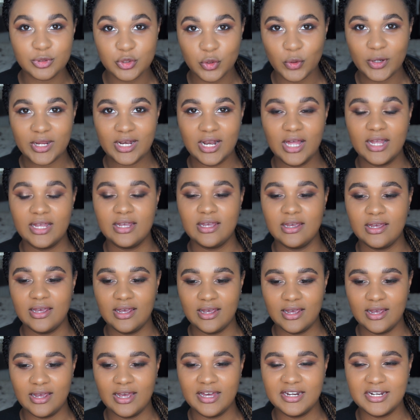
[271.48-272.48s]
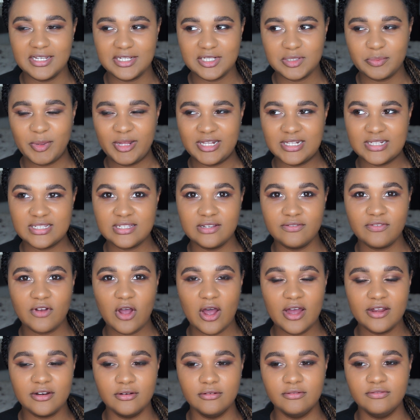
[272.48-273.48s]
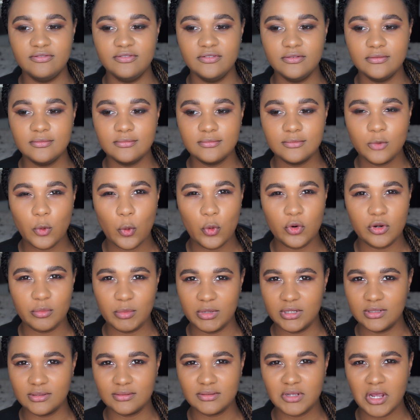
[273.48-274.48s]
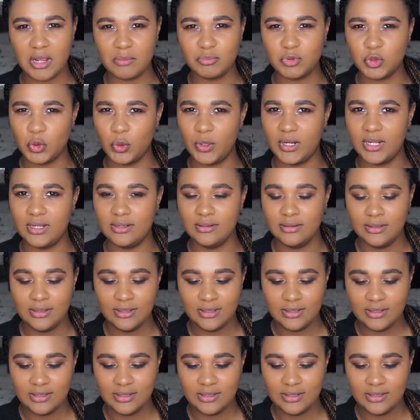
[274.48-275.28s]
toy, like an expensive kind of ornament type toy.